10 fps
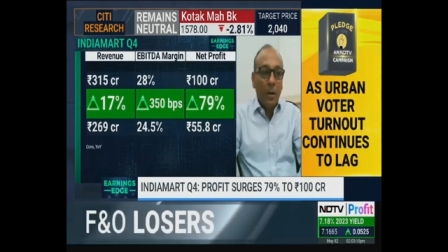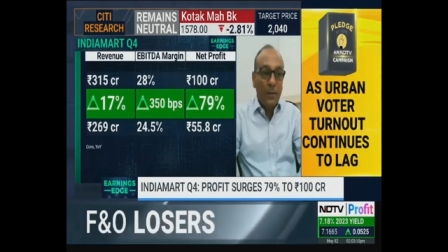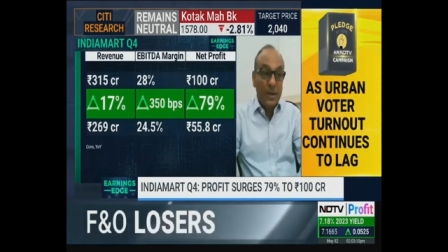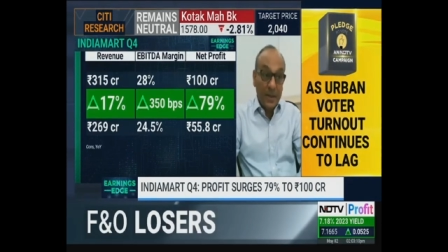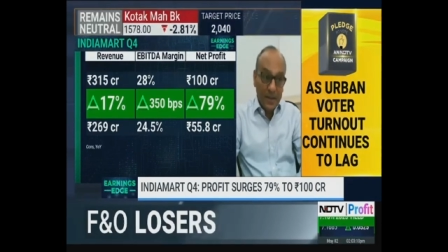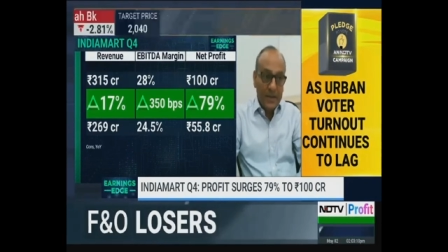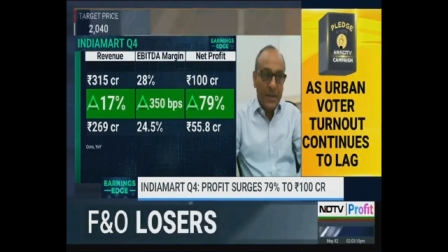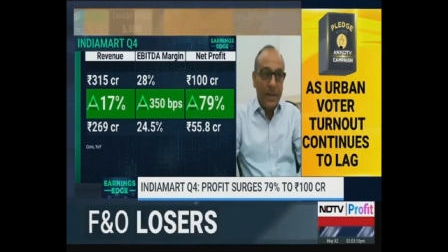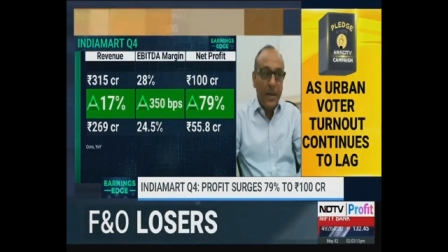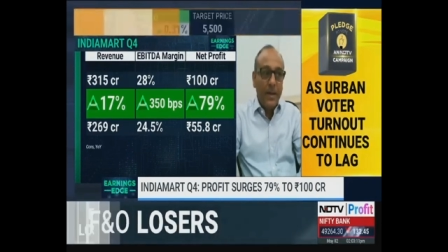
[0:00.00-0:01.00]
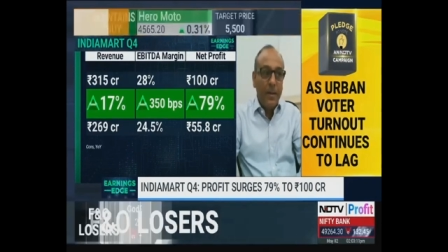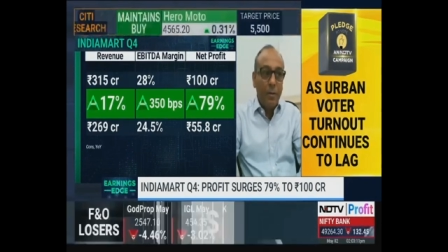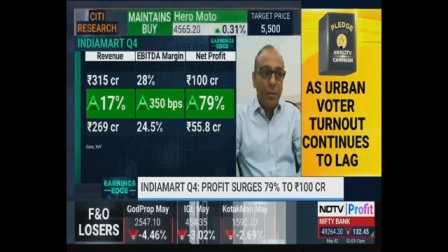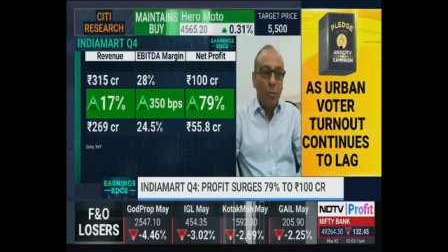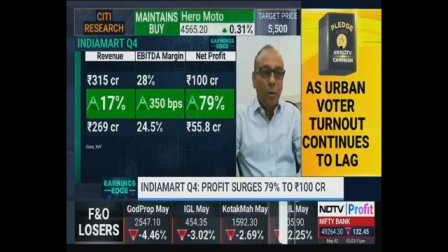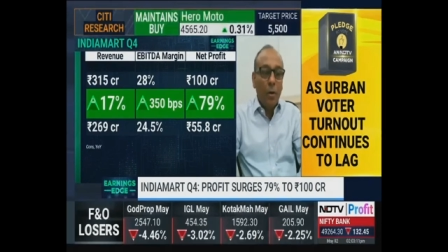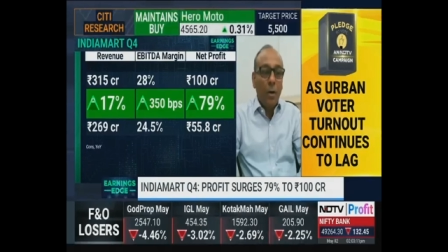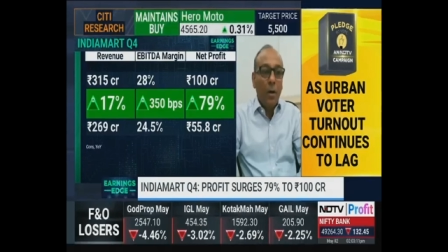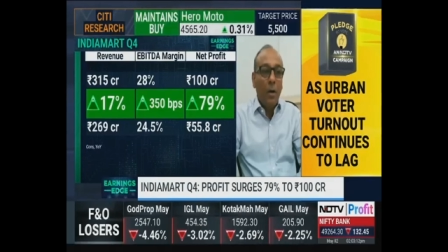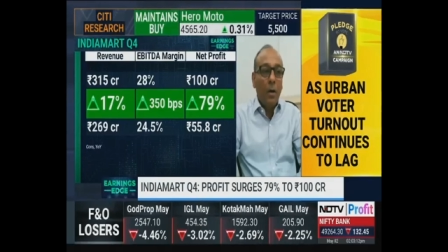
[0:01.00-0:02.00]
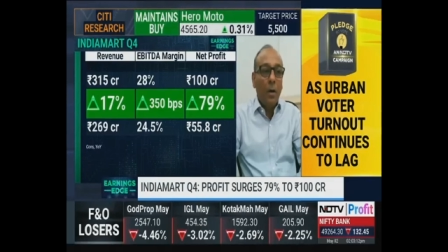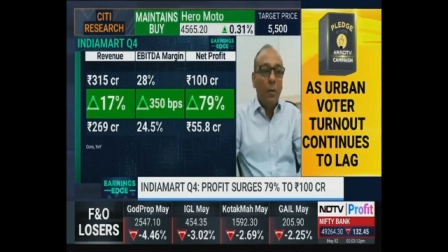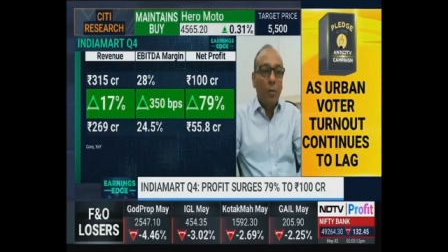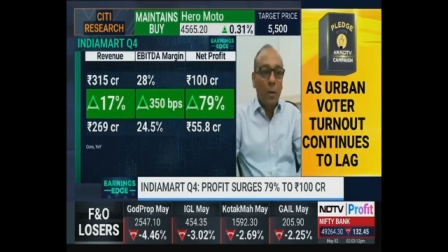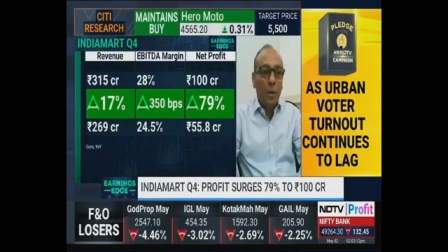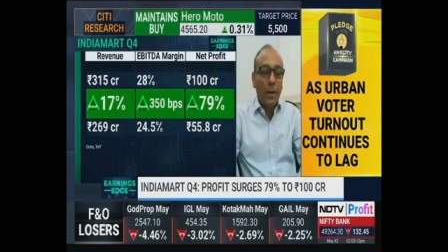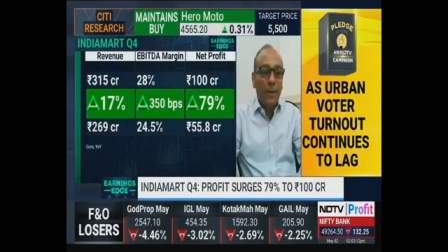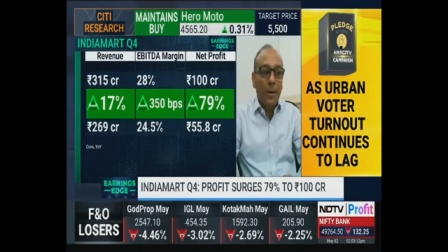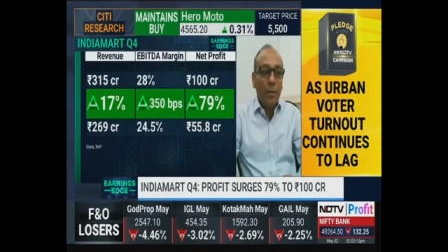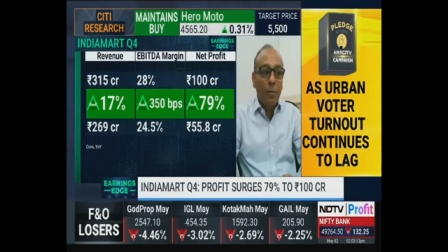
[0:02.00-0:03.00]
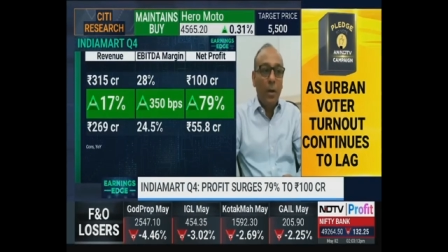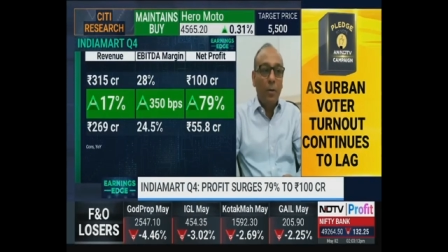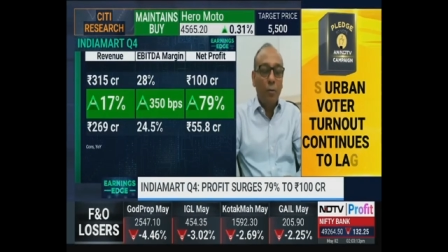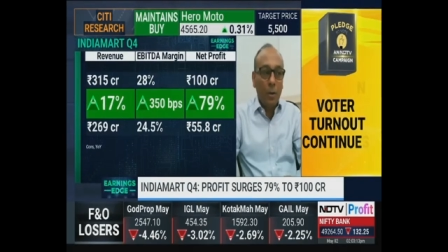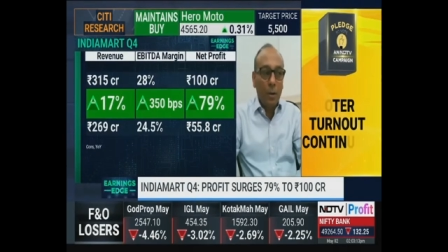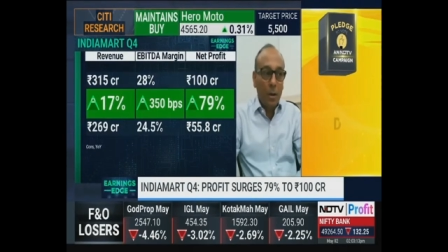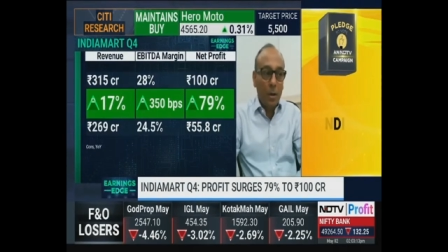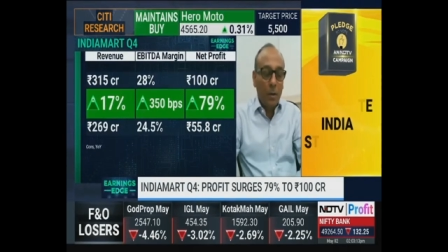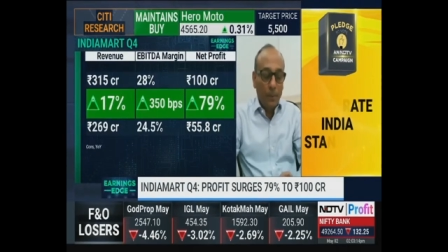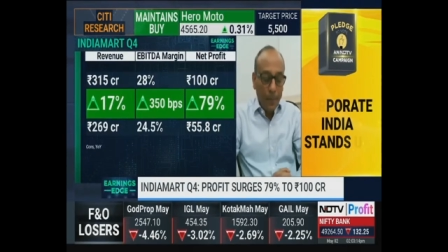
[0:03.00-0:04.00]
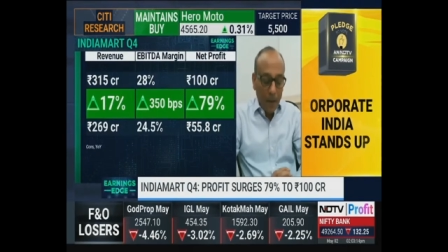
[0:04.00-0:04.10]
uh, which has resulted into good revenue and good